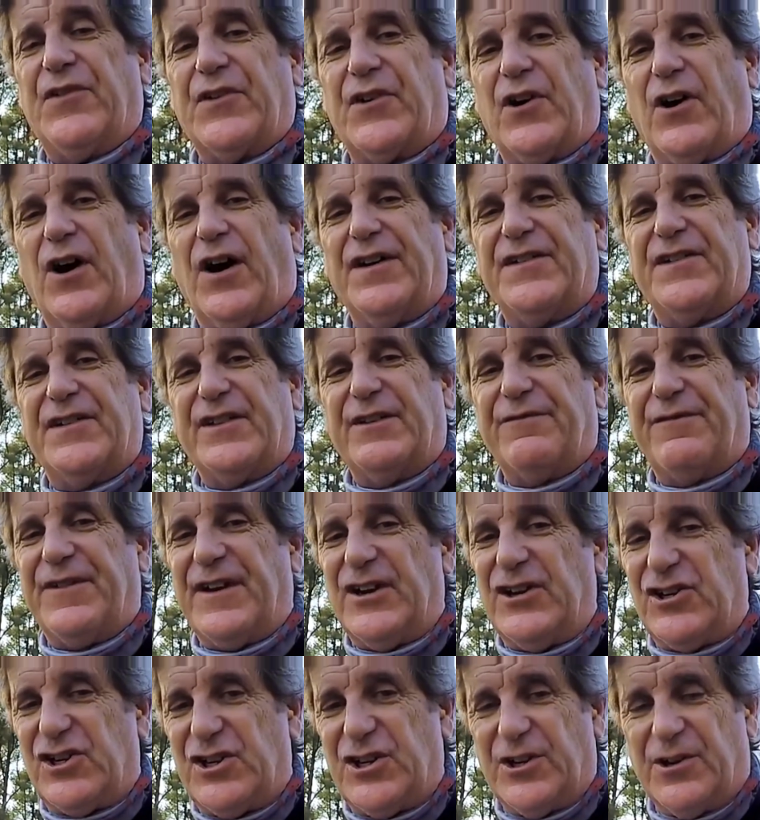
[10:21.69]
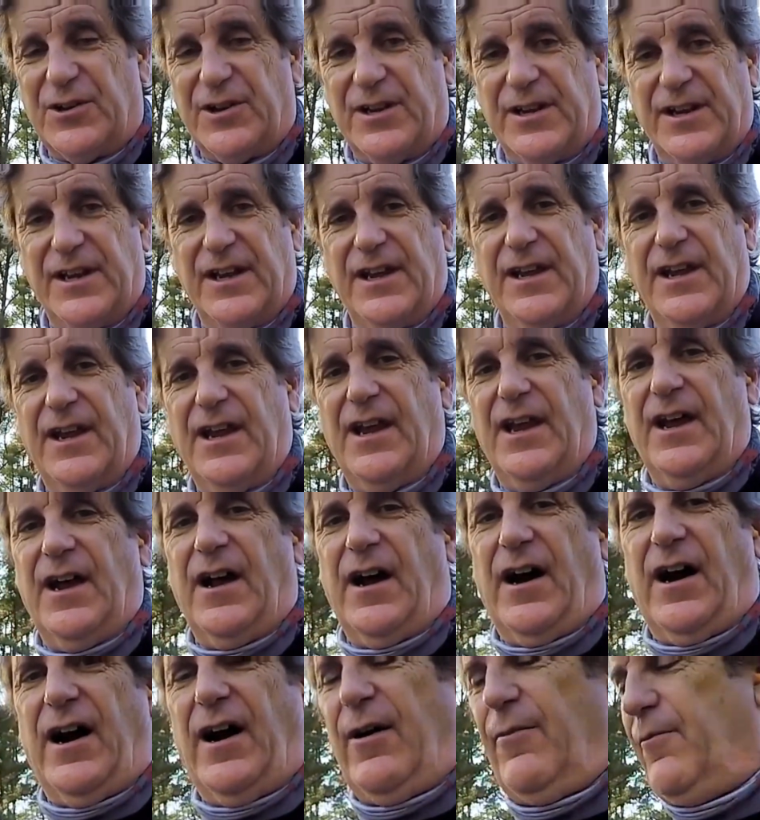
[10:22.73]
the cost of the face shield.
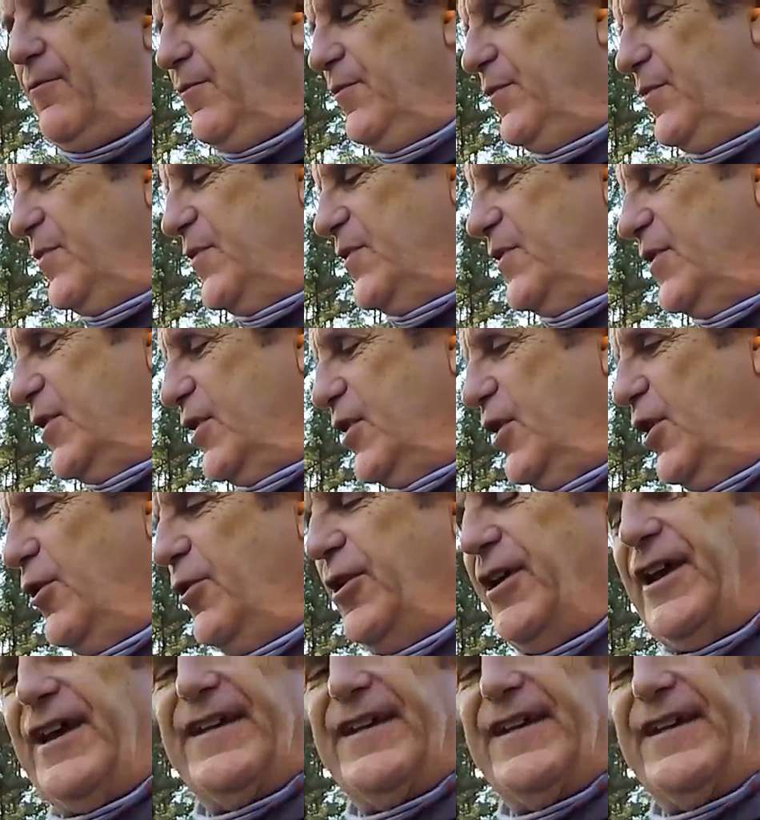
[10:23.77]
The coating